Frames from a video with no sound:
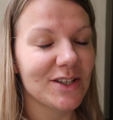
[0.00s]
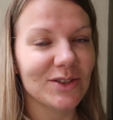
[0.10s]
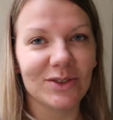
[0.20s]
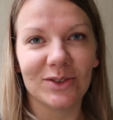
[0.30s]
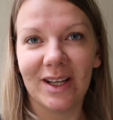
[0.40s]

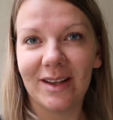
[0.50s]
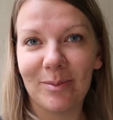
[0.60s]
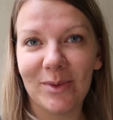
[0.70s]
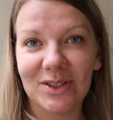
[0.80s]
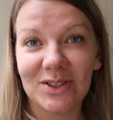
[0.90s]
so not
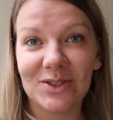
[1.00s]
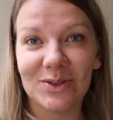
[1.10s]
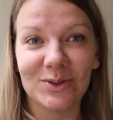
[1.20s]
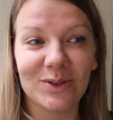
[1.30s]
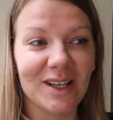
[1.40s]
that much
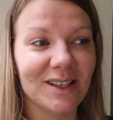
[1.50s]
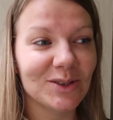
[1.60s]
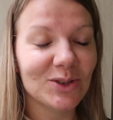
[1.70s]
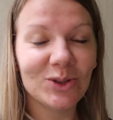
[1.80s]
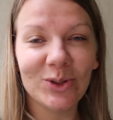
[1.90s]
to uh,
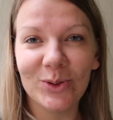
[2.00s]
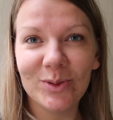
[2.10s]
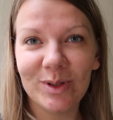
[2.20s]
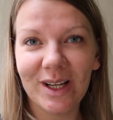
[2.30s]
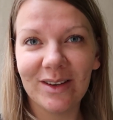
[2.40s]
show
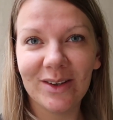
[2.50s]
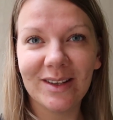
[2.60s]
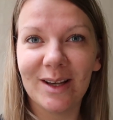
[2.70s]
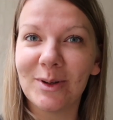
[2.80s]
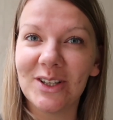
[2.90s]
but I thought
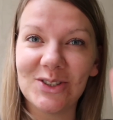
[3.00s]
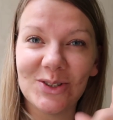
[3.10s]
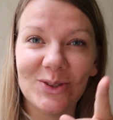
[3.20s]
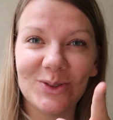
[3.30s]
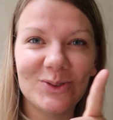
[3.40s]
I'm gonna
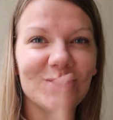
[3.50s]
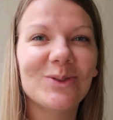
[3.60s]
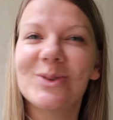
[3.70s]
show you the